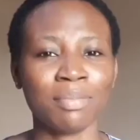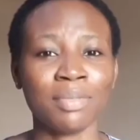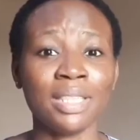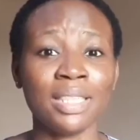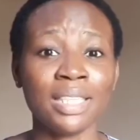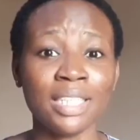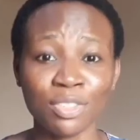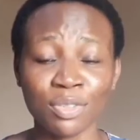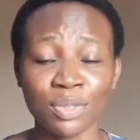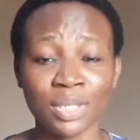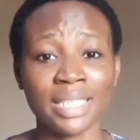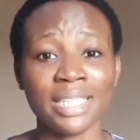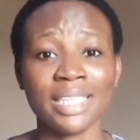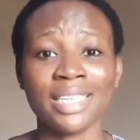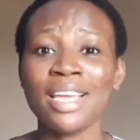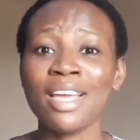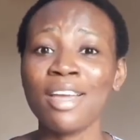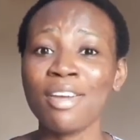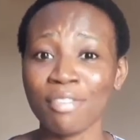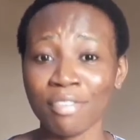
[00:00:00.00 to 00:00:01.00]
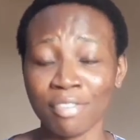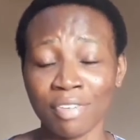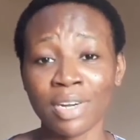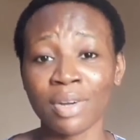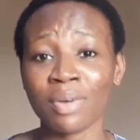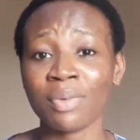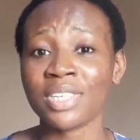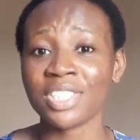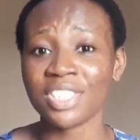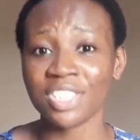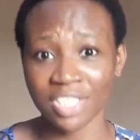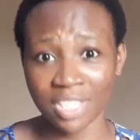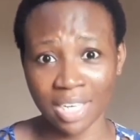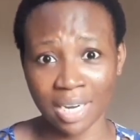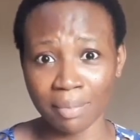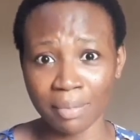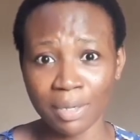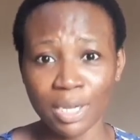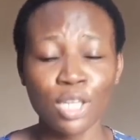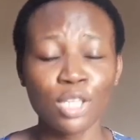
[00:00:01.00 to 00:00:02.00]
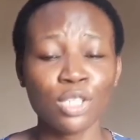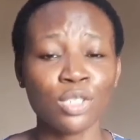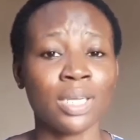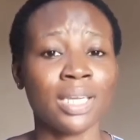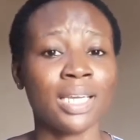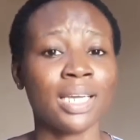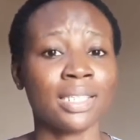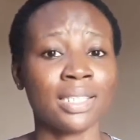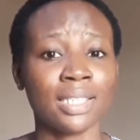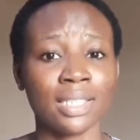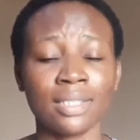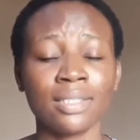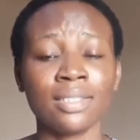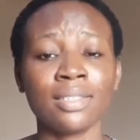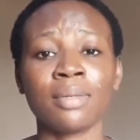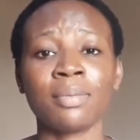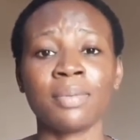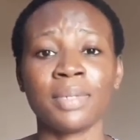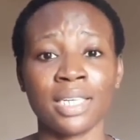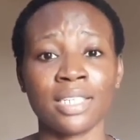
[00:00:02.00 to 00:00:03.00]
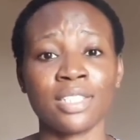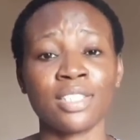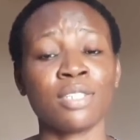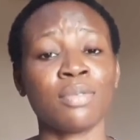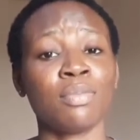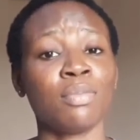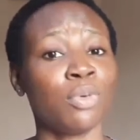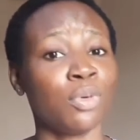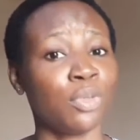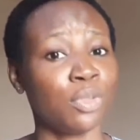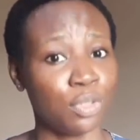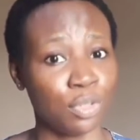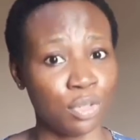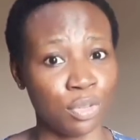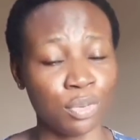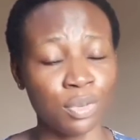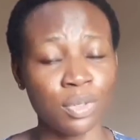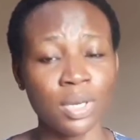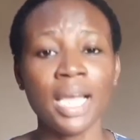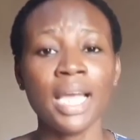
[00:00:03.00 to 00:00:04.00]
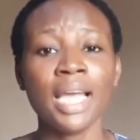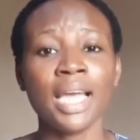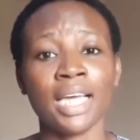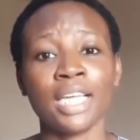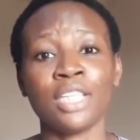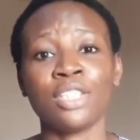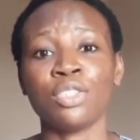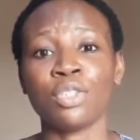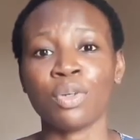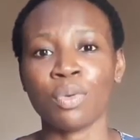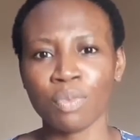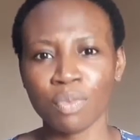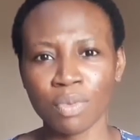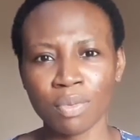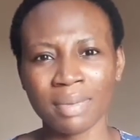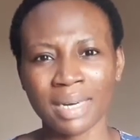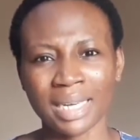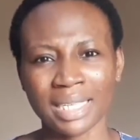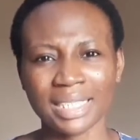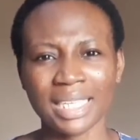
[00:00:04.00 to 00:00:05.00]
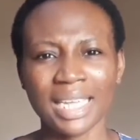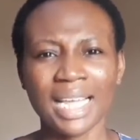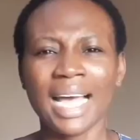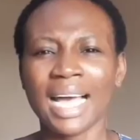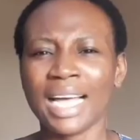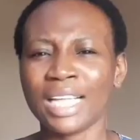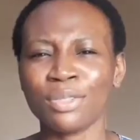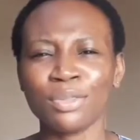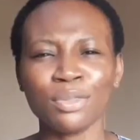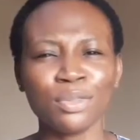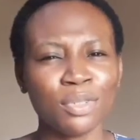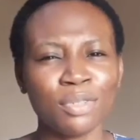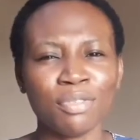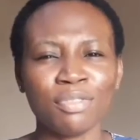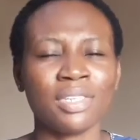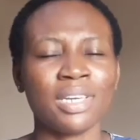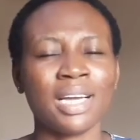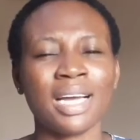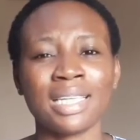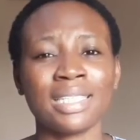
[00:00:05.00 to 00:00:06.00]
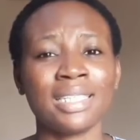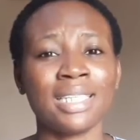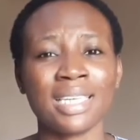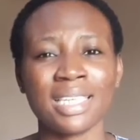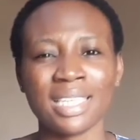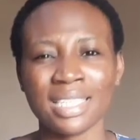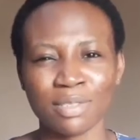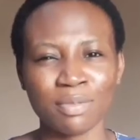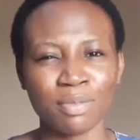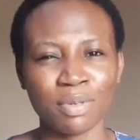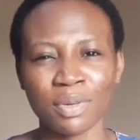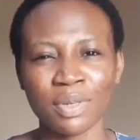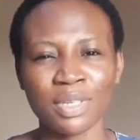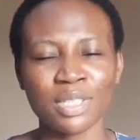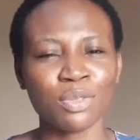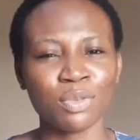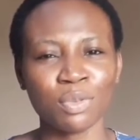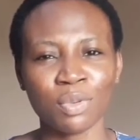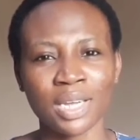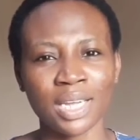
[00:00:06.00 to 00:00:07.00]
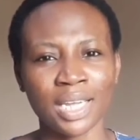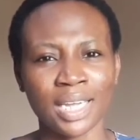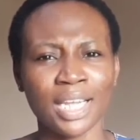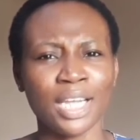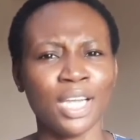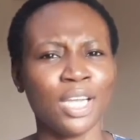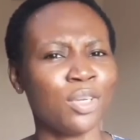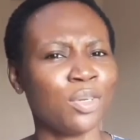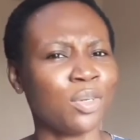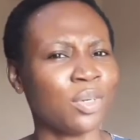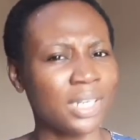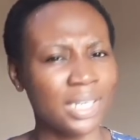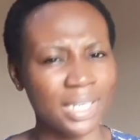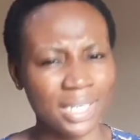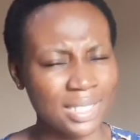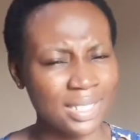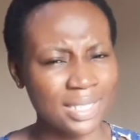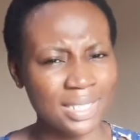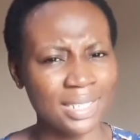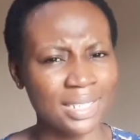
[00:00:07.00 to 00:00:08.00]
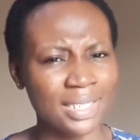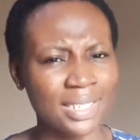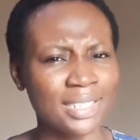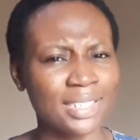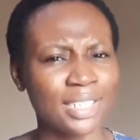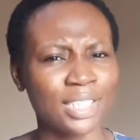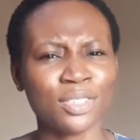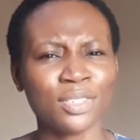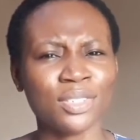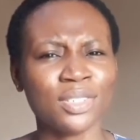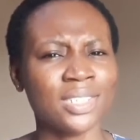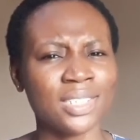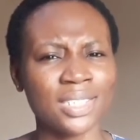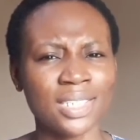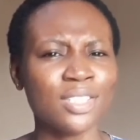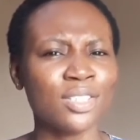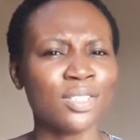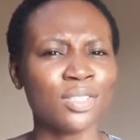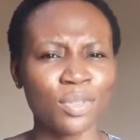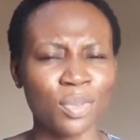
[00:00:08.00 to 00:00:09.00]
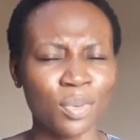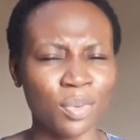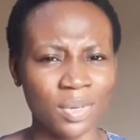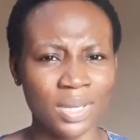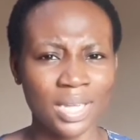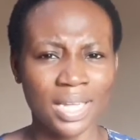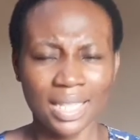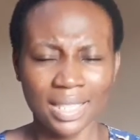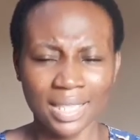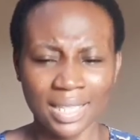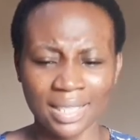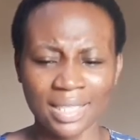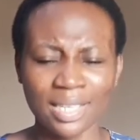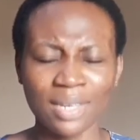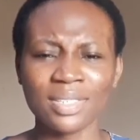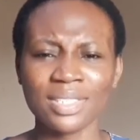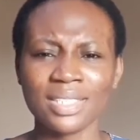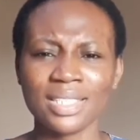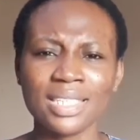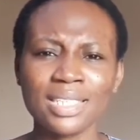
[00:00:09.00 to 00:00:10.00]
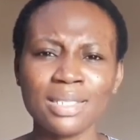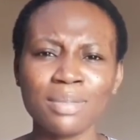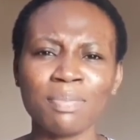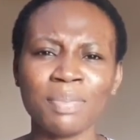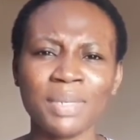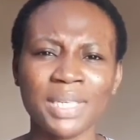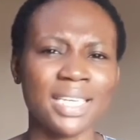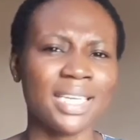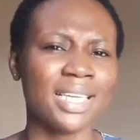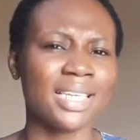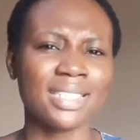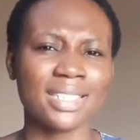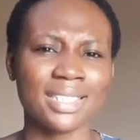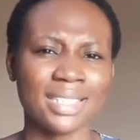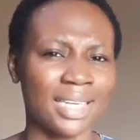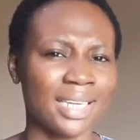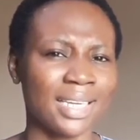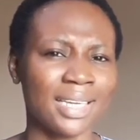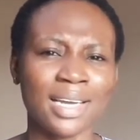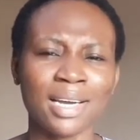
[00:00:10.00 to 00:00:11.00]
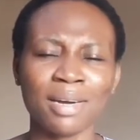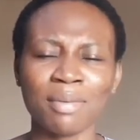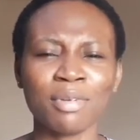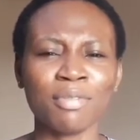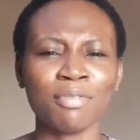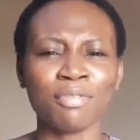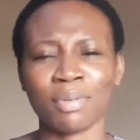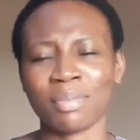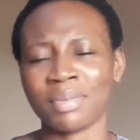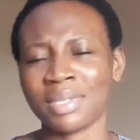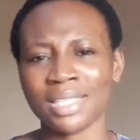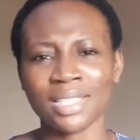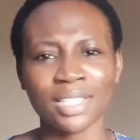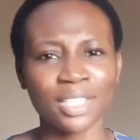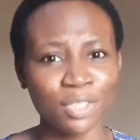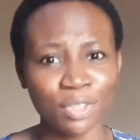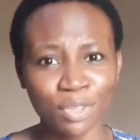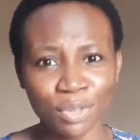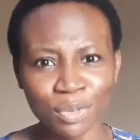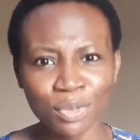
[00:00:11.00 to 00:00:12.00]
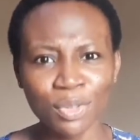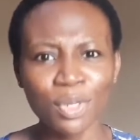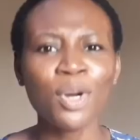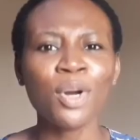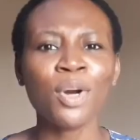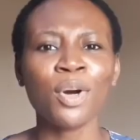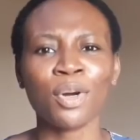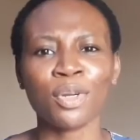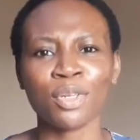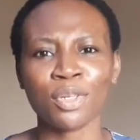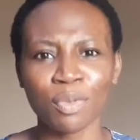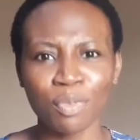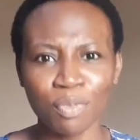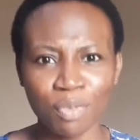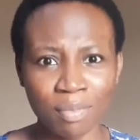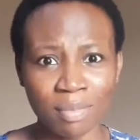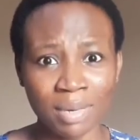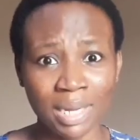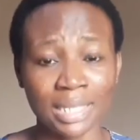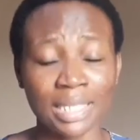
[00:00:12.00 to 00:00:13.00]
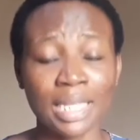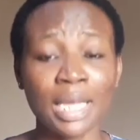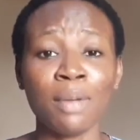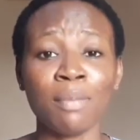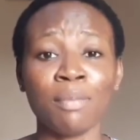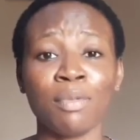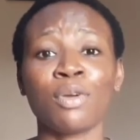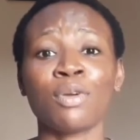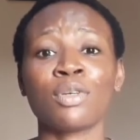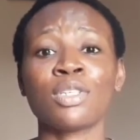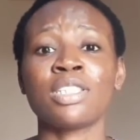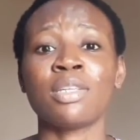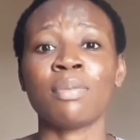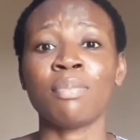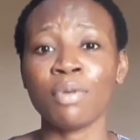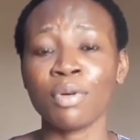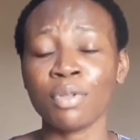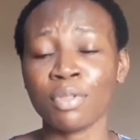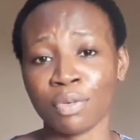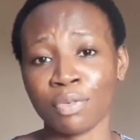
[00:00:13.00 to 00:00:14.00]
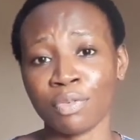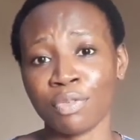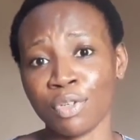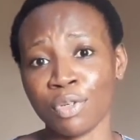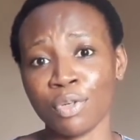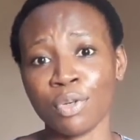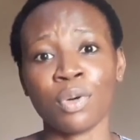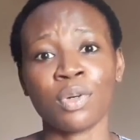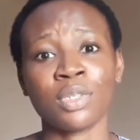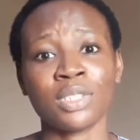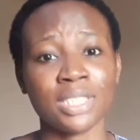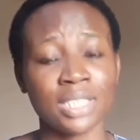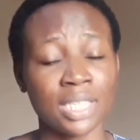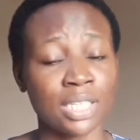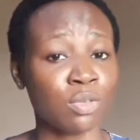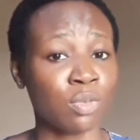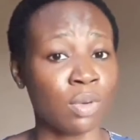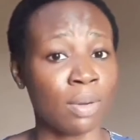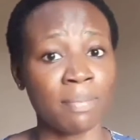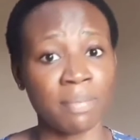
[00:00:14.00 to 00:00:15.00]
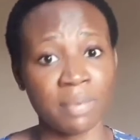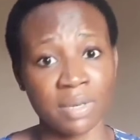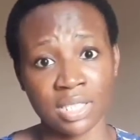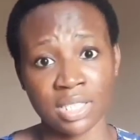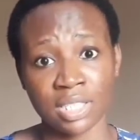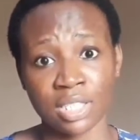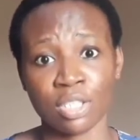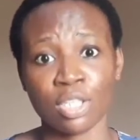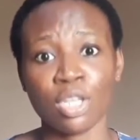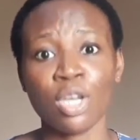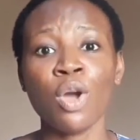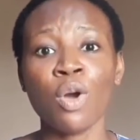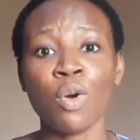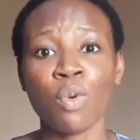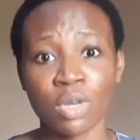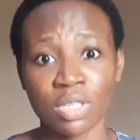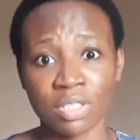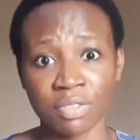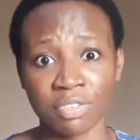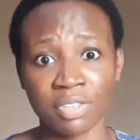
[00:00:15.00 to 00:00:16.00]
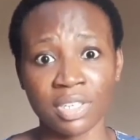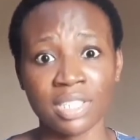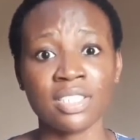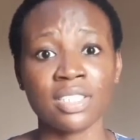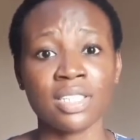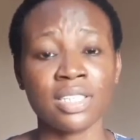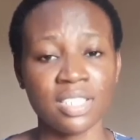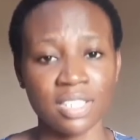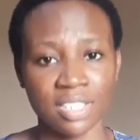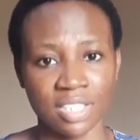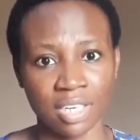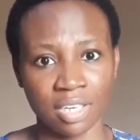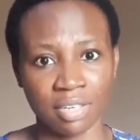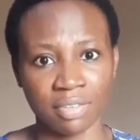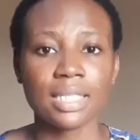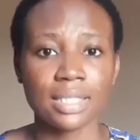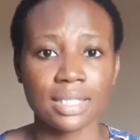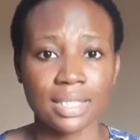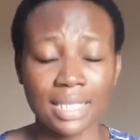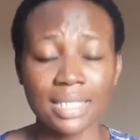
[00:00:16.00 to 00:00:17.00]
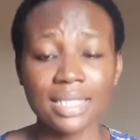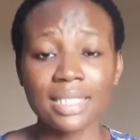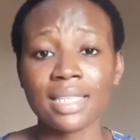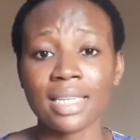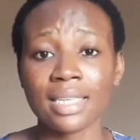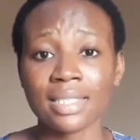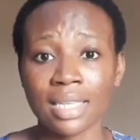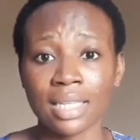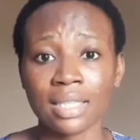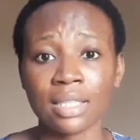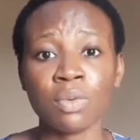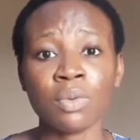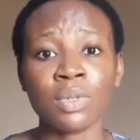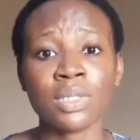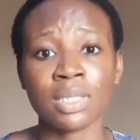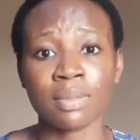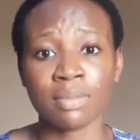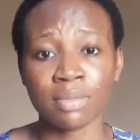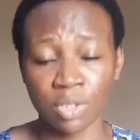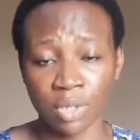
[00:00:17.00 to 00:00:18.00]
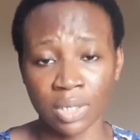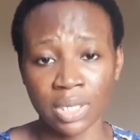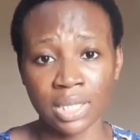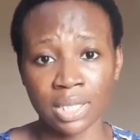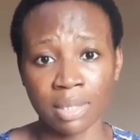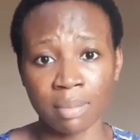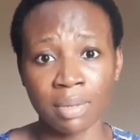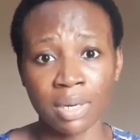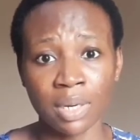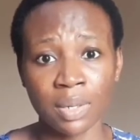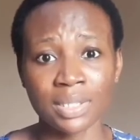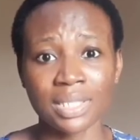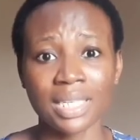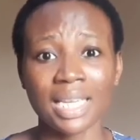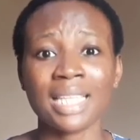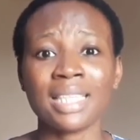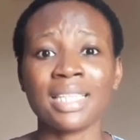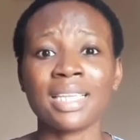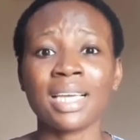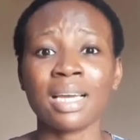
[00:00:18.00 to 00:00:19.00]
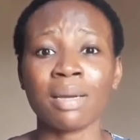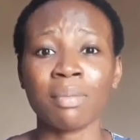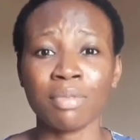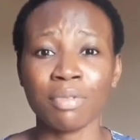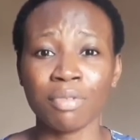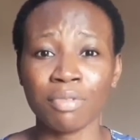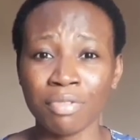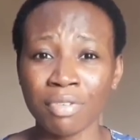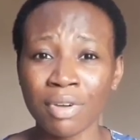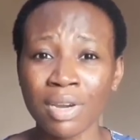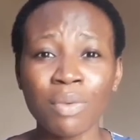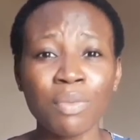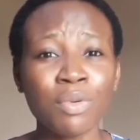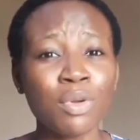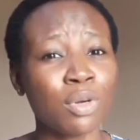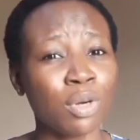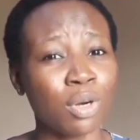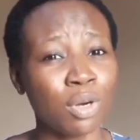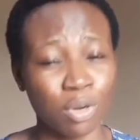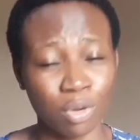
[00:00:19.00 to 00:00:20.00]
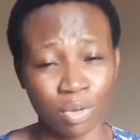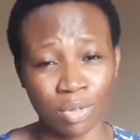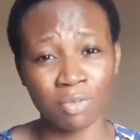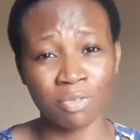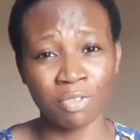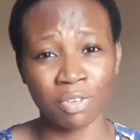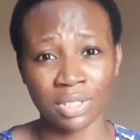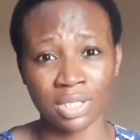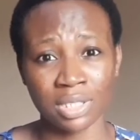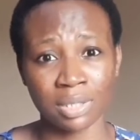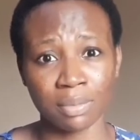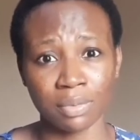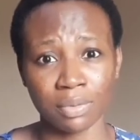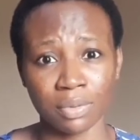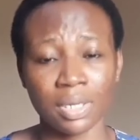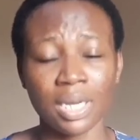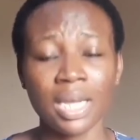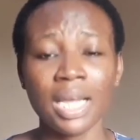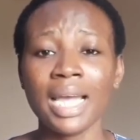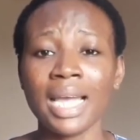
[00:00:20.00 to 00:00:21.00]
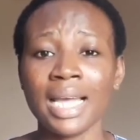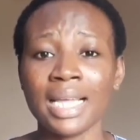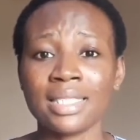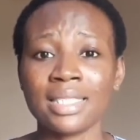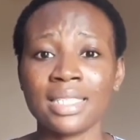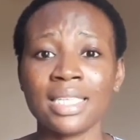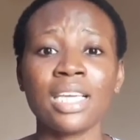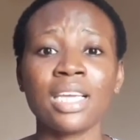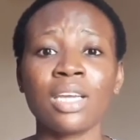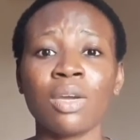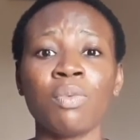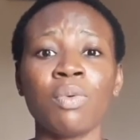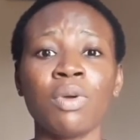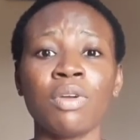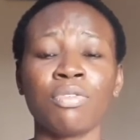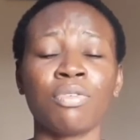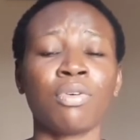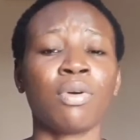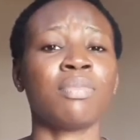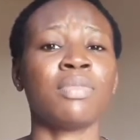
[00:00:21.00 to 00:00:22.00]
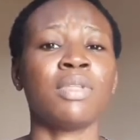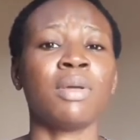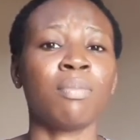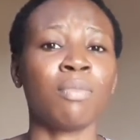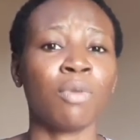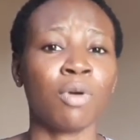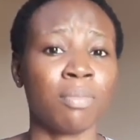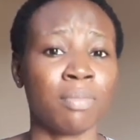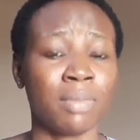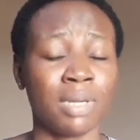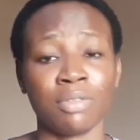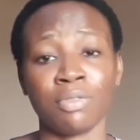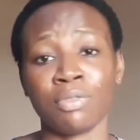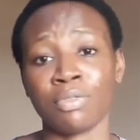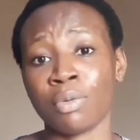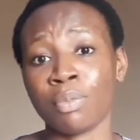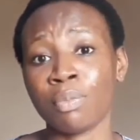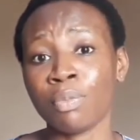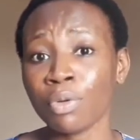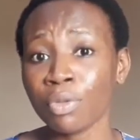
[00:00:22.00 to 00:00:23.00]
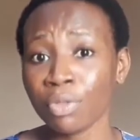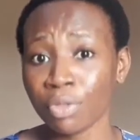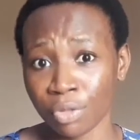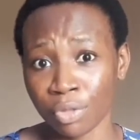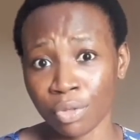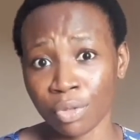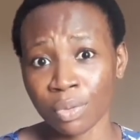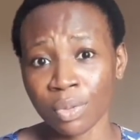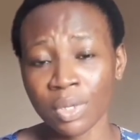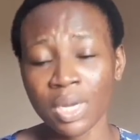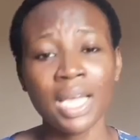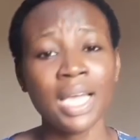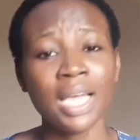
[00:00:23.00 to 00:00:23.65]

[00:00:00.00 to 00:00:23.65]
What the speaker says: be literally very sharp. So it can end up hurting both you and your woman. I don't know if you had that experience where you're hitting it and you just know that there is this piercing coming from either you or your woman because the both of you or just one person was freshly shaved. That is exactly what I'm talking about, and it can be very uncomfortable and take away from the moment for both you